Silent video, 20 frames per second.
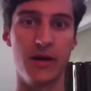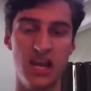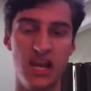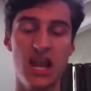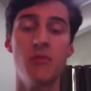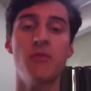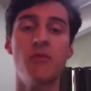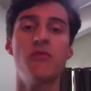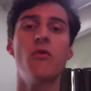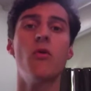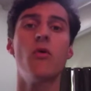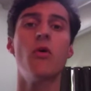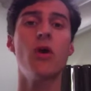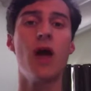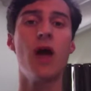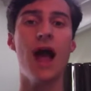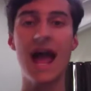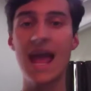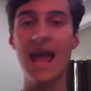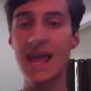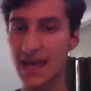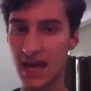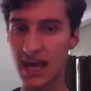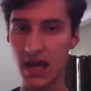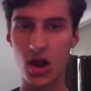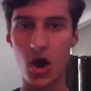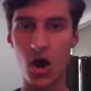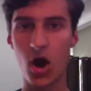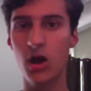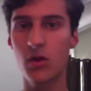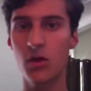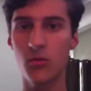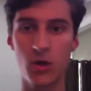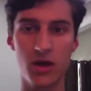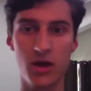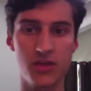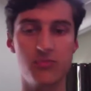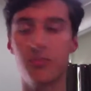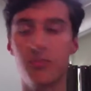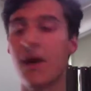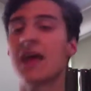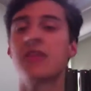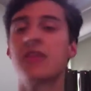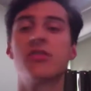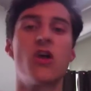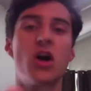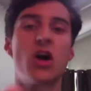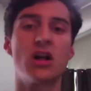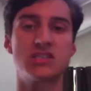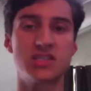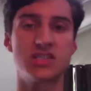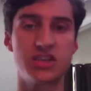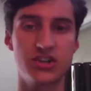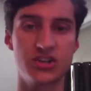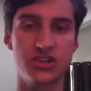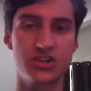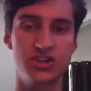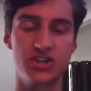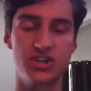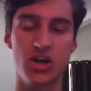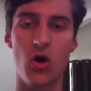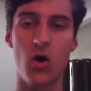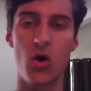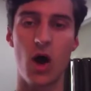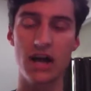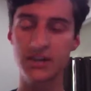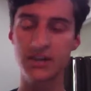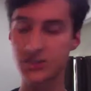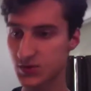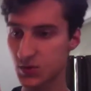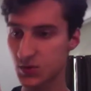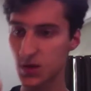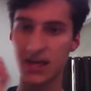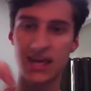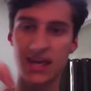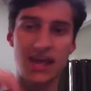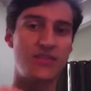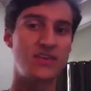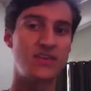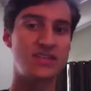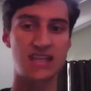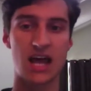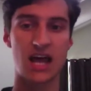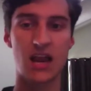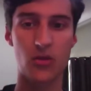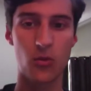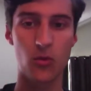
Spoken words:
Now, before I get on with my thoughts on the show, I just want to get this out of the